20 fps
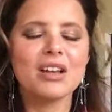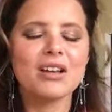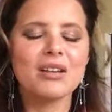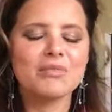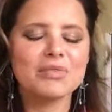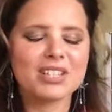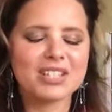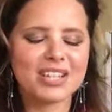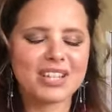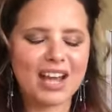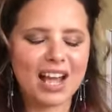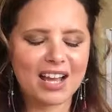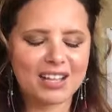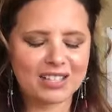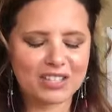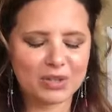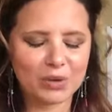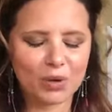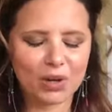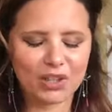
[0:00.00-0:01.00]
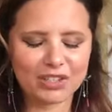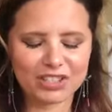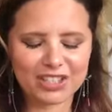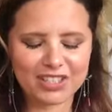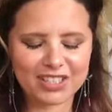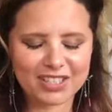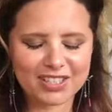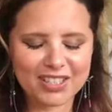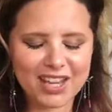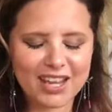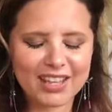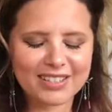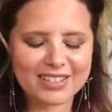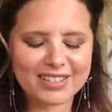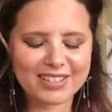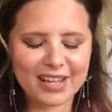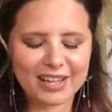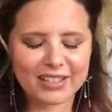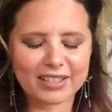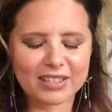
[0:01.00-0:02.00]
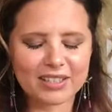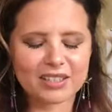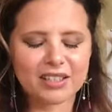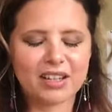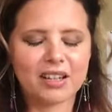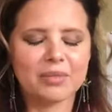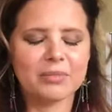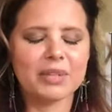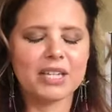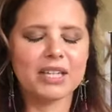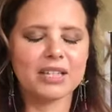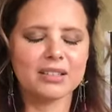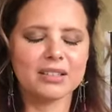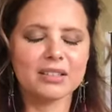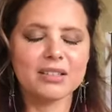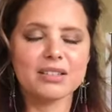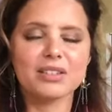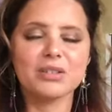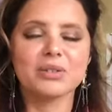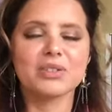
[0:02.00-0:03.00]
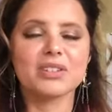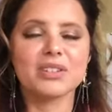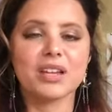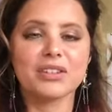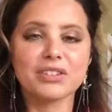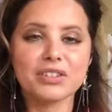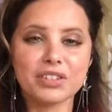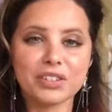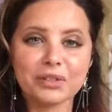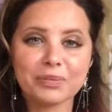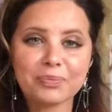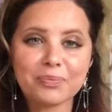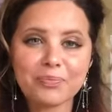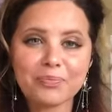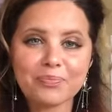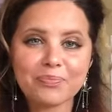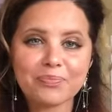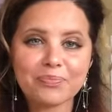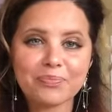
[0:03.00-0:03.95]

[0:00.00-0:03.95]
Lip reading: I'm just going to ask you all to just take a second to come into center.